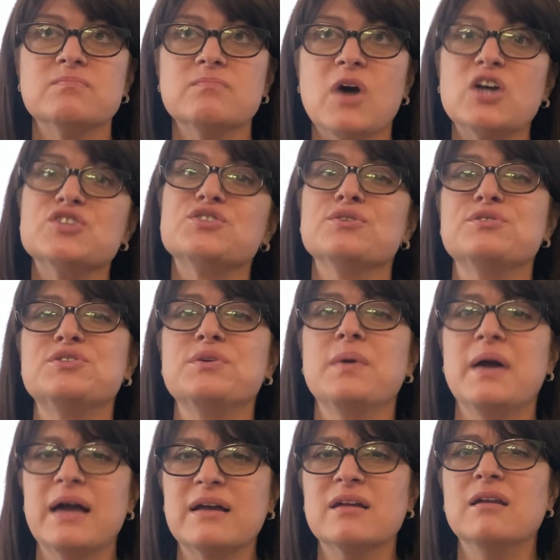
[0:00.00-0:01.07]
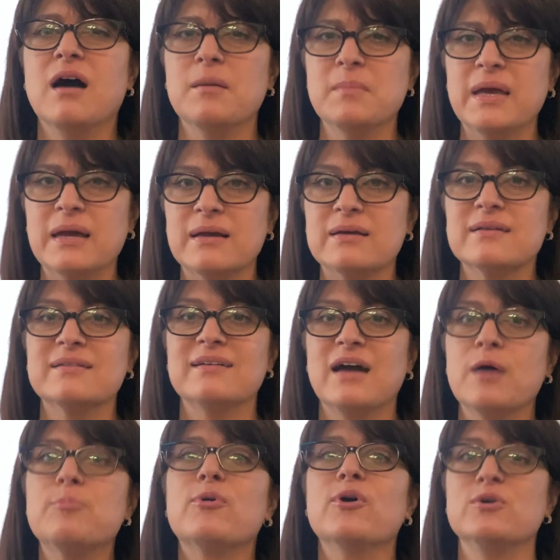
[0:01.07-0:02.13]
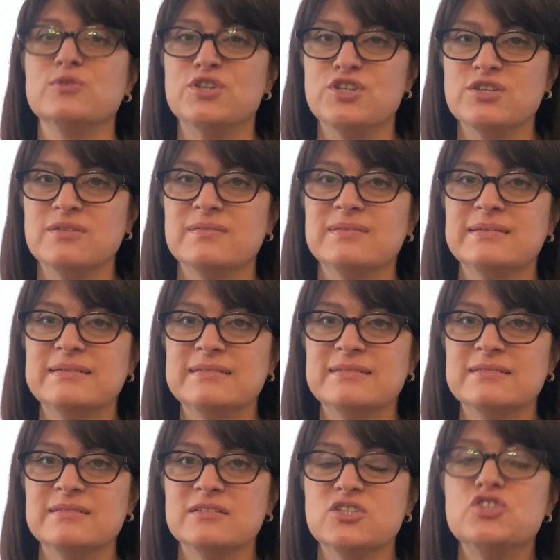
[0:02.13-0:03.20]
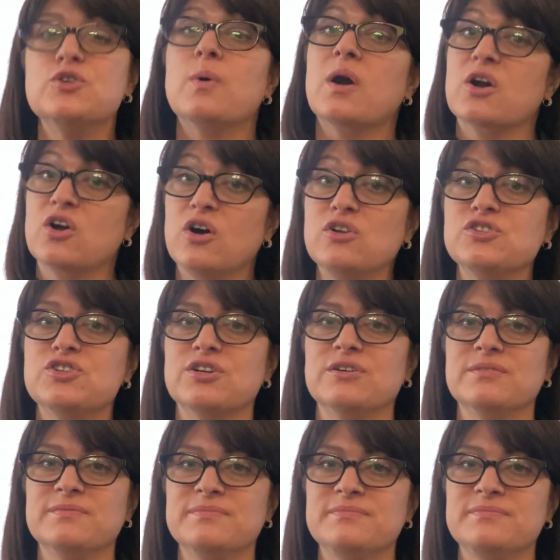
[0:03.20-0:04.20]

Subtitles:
our socioeconomic approach to our culture.